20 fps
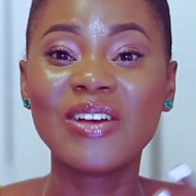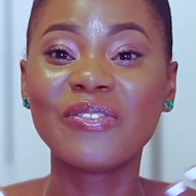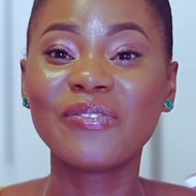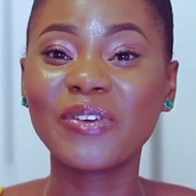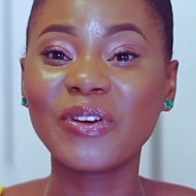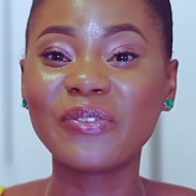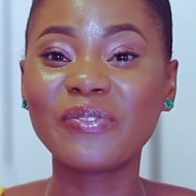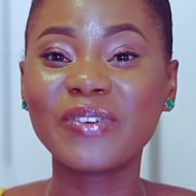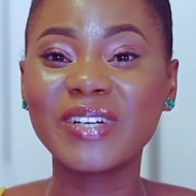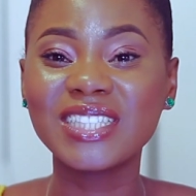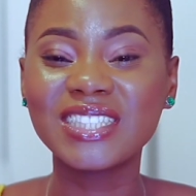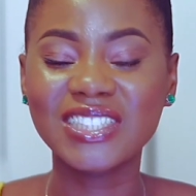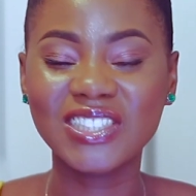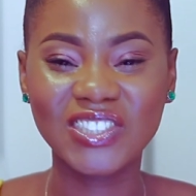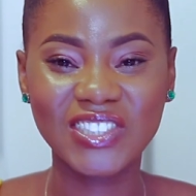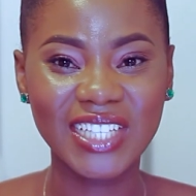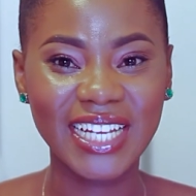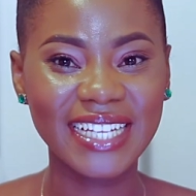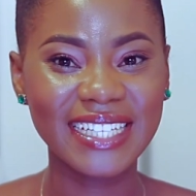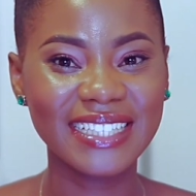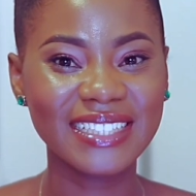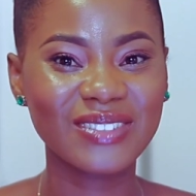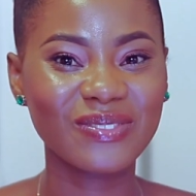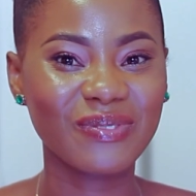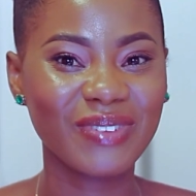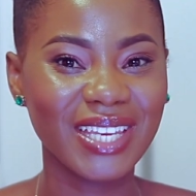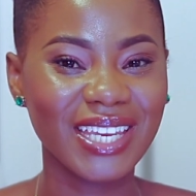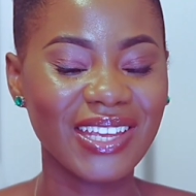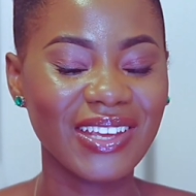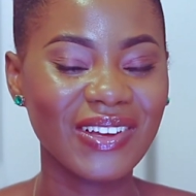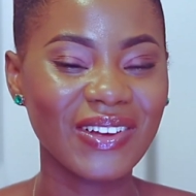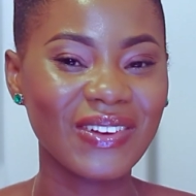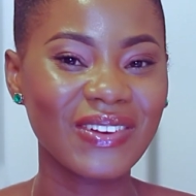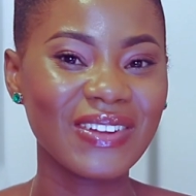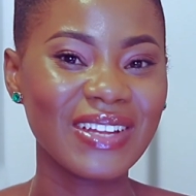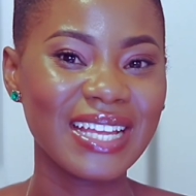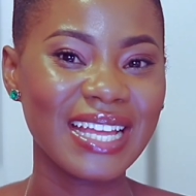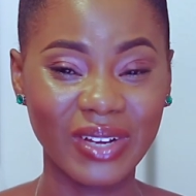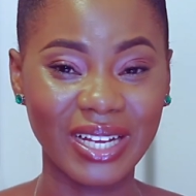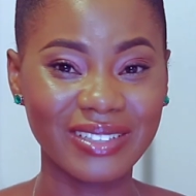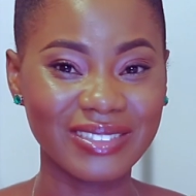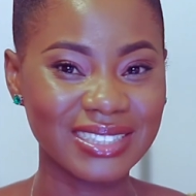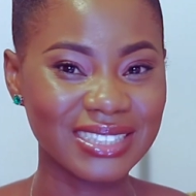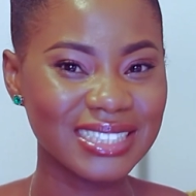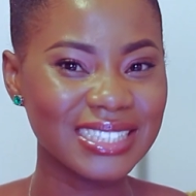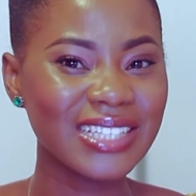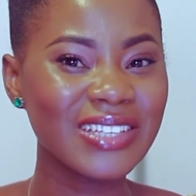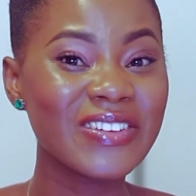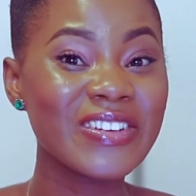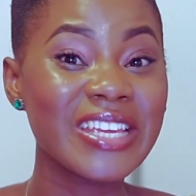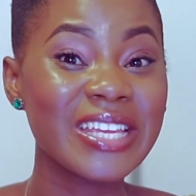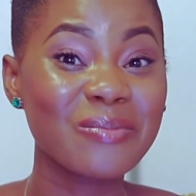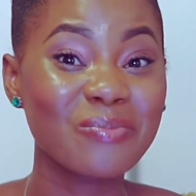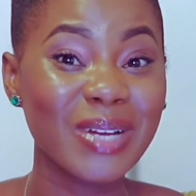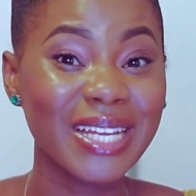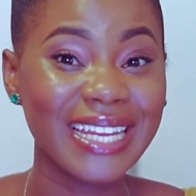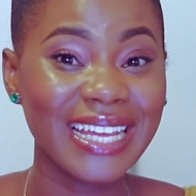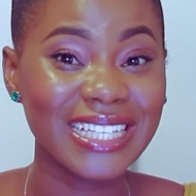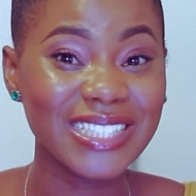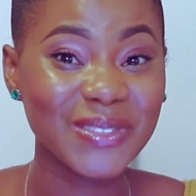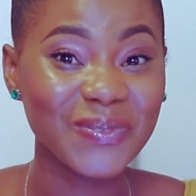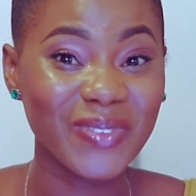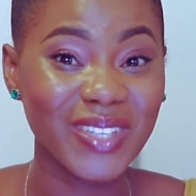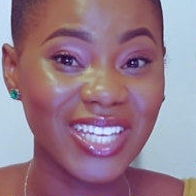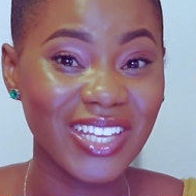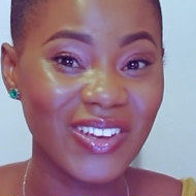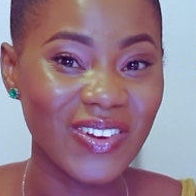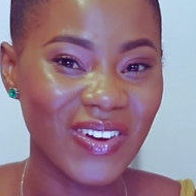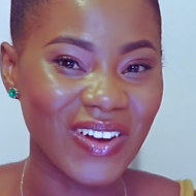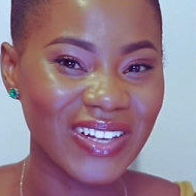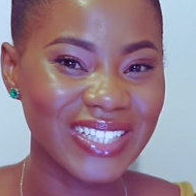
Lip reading: Feel free to share this video. I'll see you in my next video.